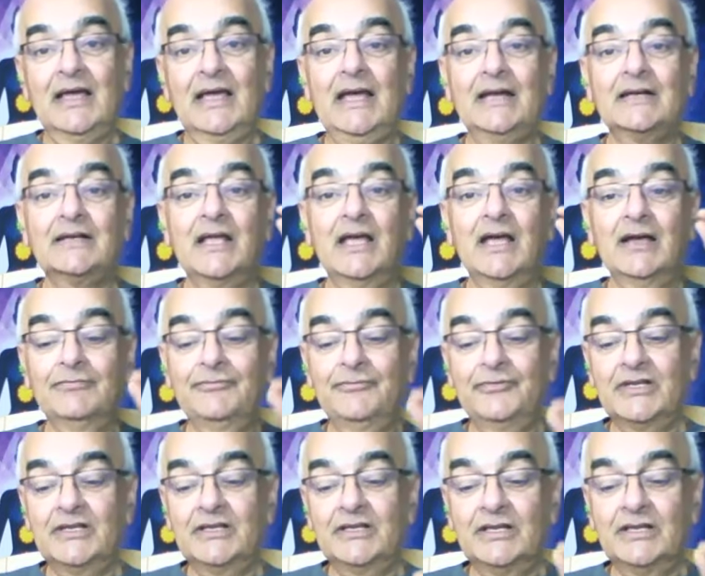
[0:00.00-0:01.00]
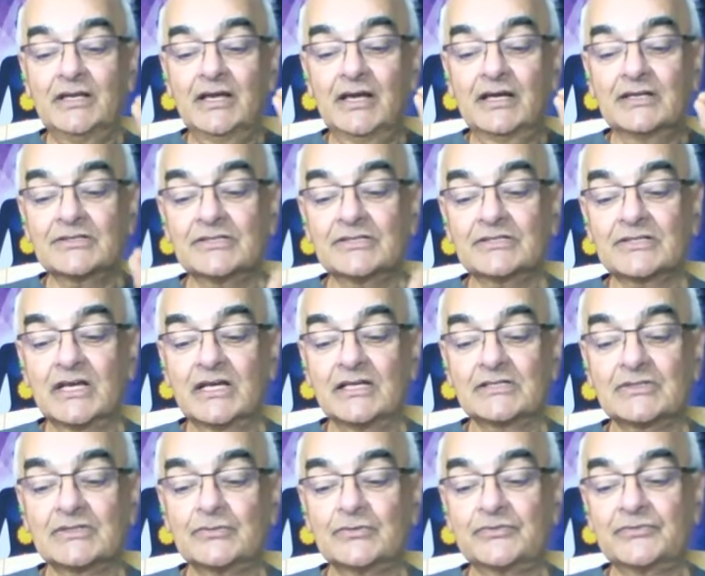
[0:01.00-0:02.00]
at every
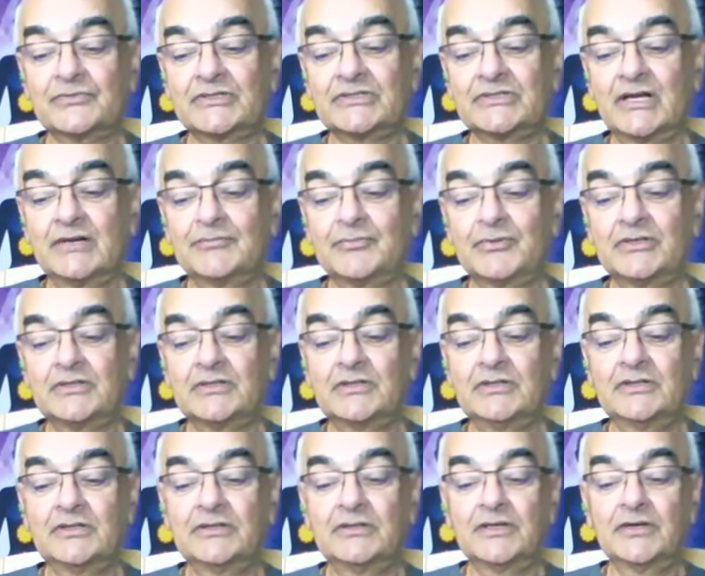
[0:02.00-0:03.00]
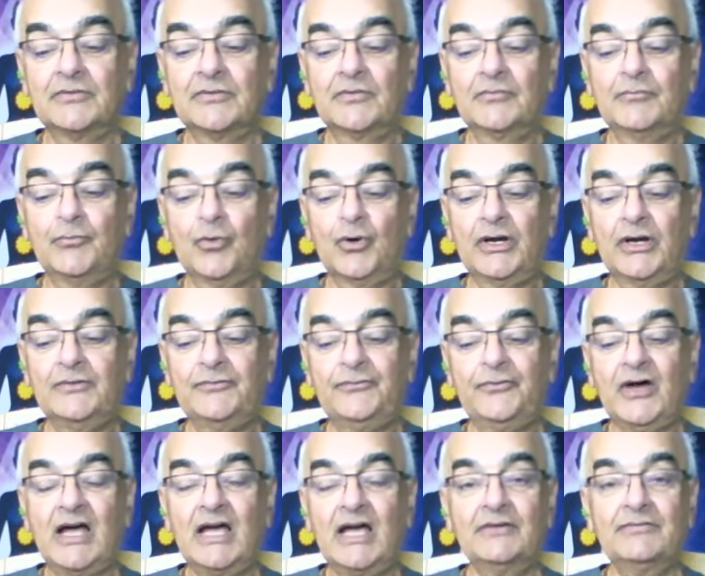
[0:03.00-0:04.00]
exercise, so for example,
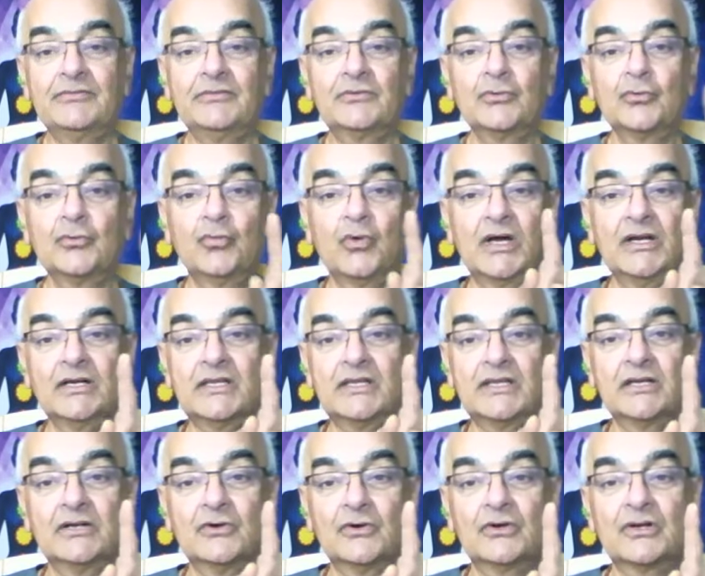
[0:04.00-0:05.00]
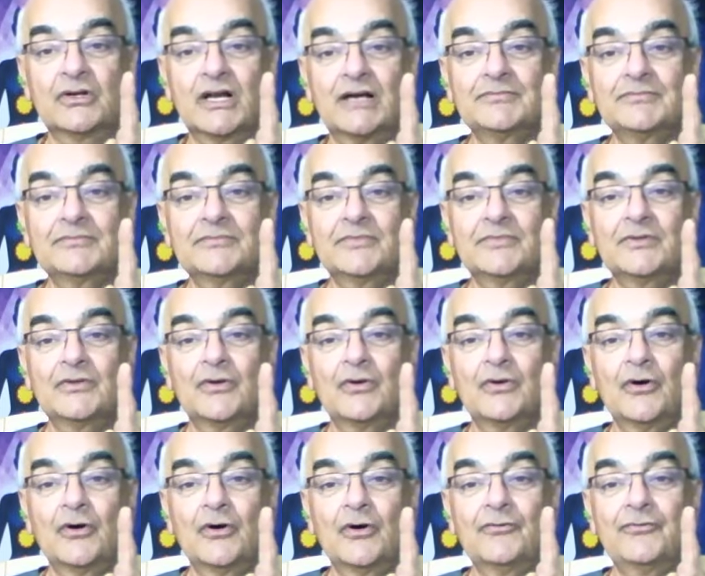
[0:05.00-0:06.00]
0.5 to 1 kilogram
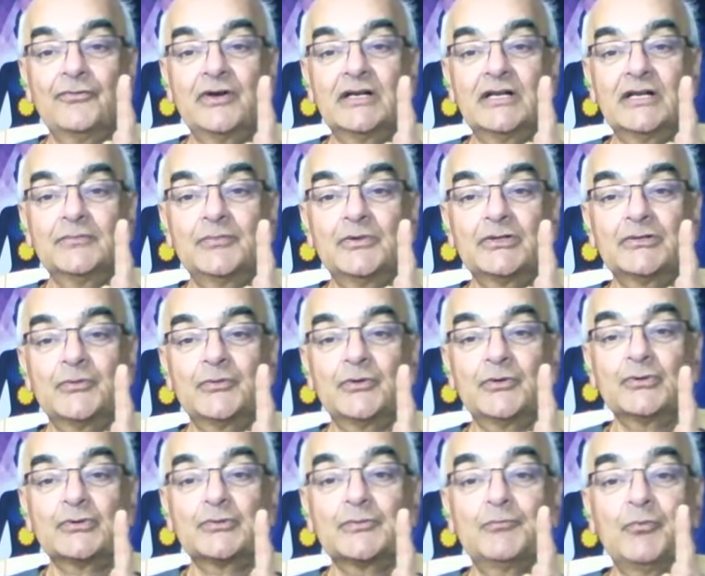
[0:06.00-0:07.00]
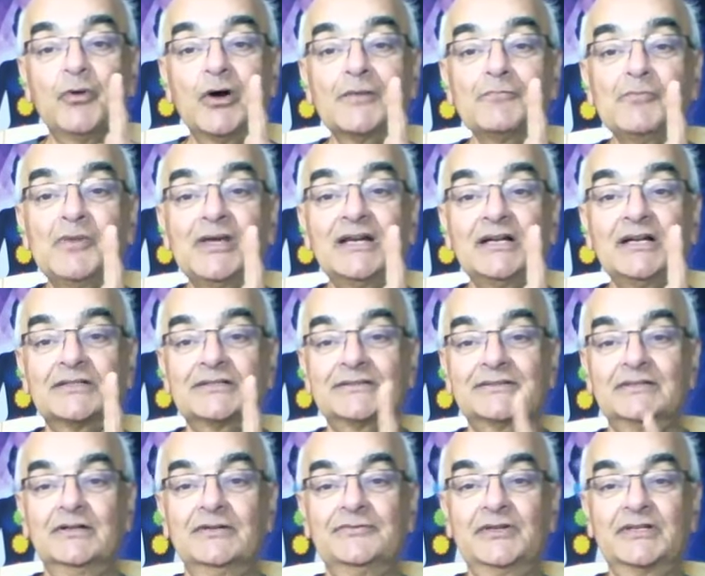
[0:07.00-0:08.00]
of ATP is produced per
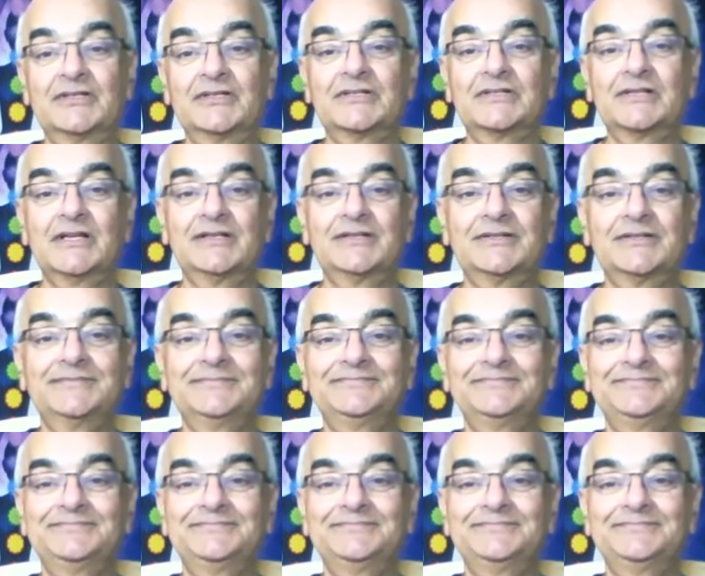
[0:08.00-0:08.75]
minute of exercise.